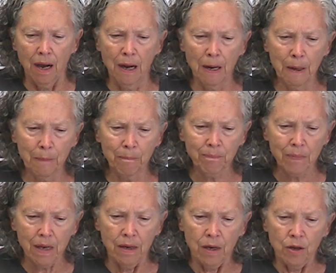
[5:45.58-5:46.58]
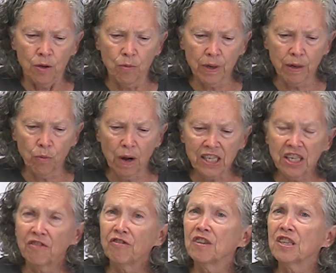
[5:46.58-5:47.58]
You want to watch
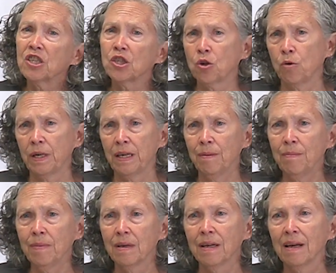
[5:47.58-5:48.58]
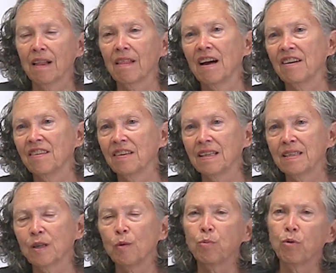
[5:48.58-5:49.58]
out for the sodium. A lot of things
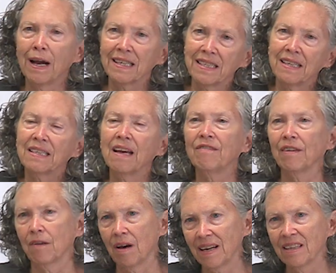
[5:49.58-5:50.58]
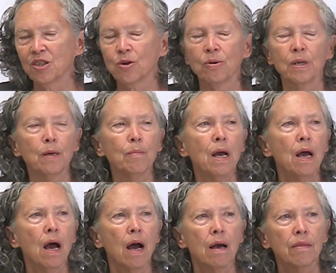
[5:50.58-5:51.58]
that are processed have a lot of sodium.
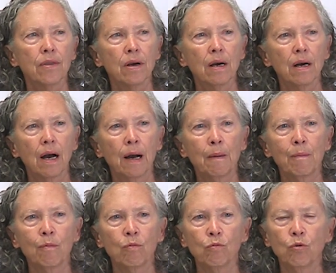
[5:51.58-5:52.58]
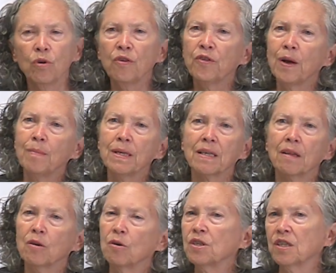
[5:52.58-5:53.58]
The rule of thumb is a
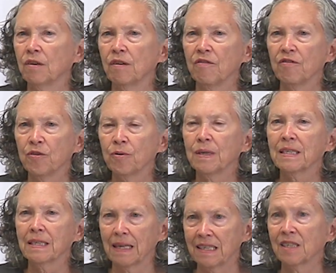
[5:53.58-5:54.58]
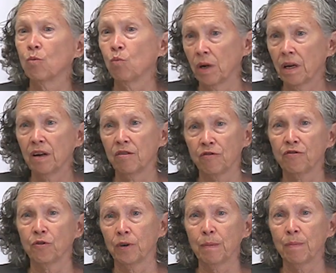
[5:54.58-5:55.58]
low sodium food is less than
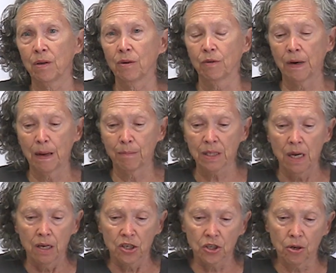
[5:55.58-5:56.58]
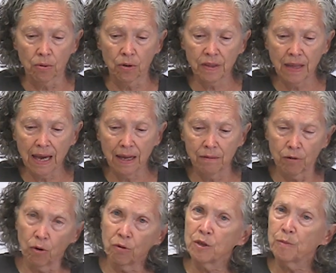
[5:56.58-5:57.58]
140 milligrams. So look that,
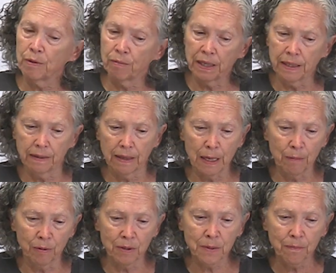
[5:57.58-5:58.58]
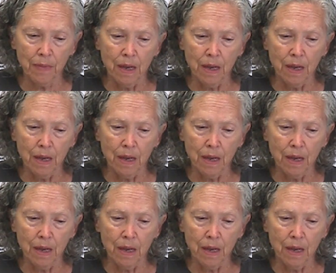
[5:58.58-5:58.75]
always be reading labels.